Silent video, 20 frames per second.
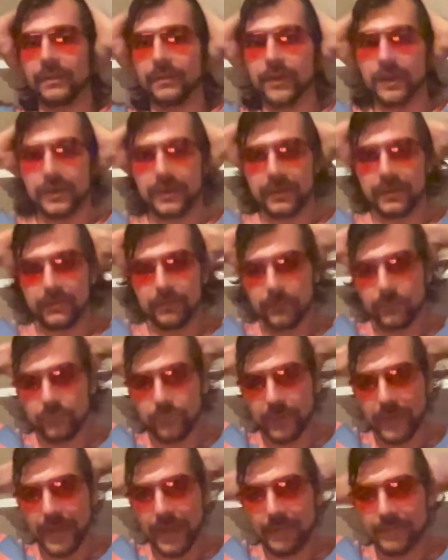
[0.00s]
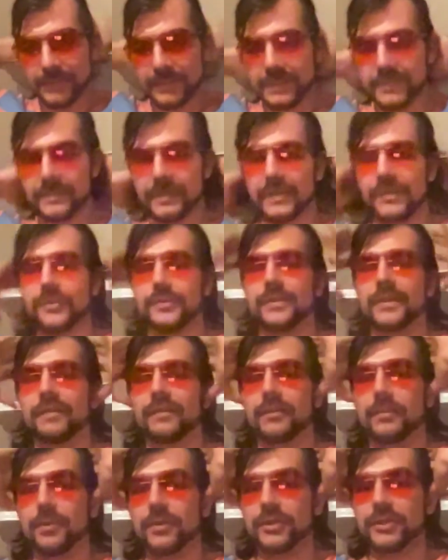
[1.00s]
but what happens is like you
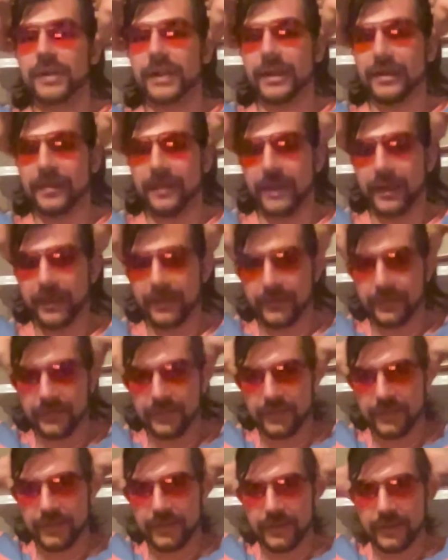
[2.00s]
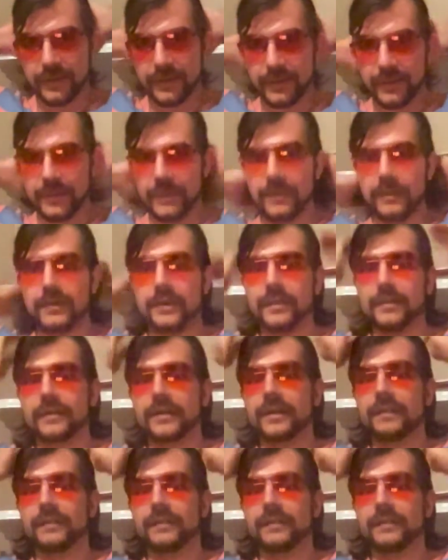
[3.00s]
never push anything, nothing